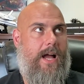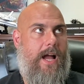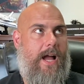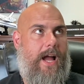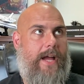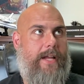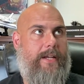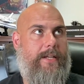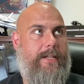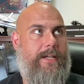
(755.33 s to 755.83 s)

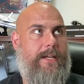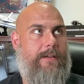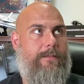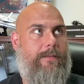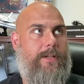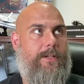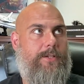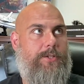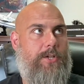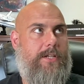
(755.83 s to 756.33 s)
And
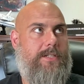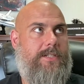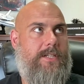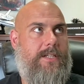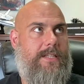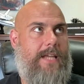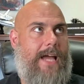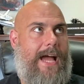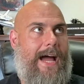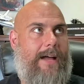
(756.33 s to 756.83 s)
even just
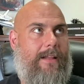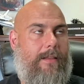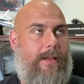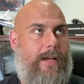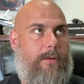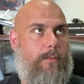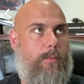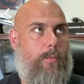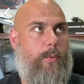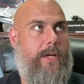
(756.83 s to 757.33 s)
at that,
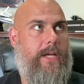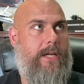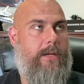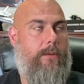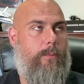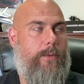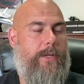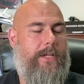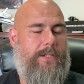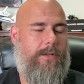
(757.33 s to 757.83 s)
like we
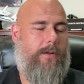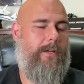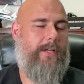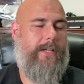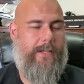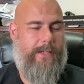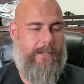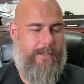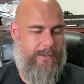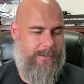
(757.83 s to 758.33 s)
started
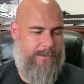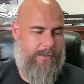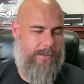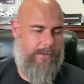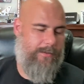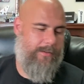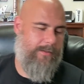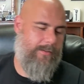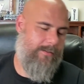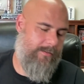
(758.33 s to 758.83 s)
getting concerned.
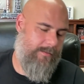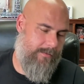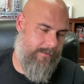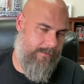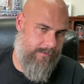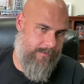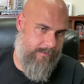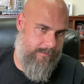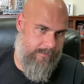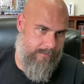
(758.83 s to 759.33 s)

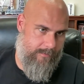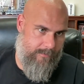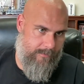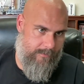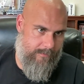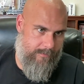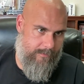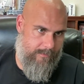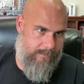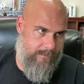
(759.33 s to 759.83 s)

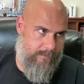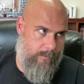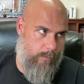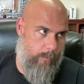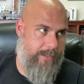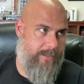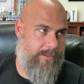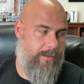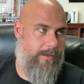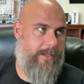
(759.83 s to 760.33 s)

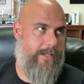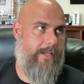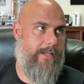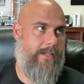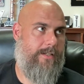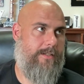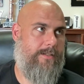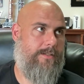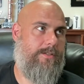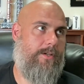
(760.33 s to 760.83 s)
We started getting
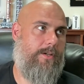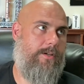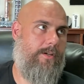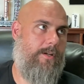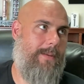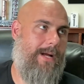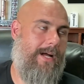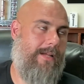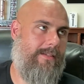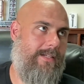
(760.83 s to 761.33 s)
concerned
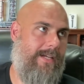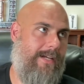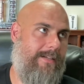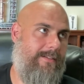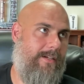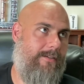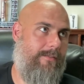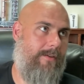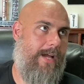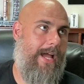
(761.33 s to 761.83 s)
about the
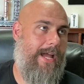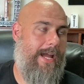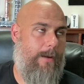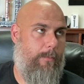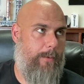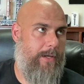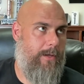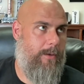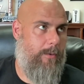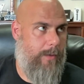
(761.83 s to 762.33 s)
idea of, hey,
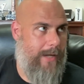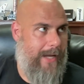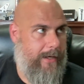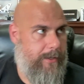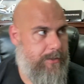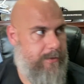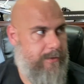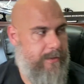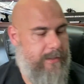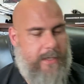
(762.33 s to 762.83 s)
we don't
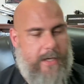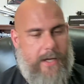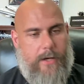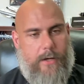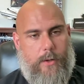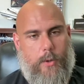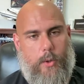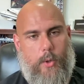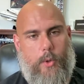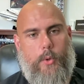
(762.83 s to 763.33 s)
actually
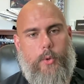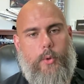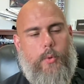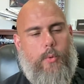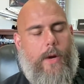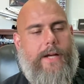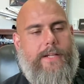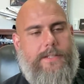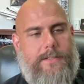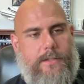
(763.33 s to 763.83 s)
care who
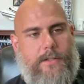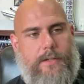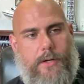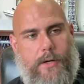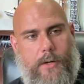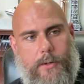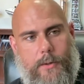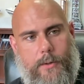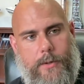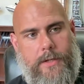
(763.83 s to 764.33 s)
writes the
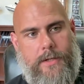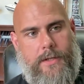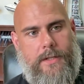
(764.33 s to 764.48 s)
code,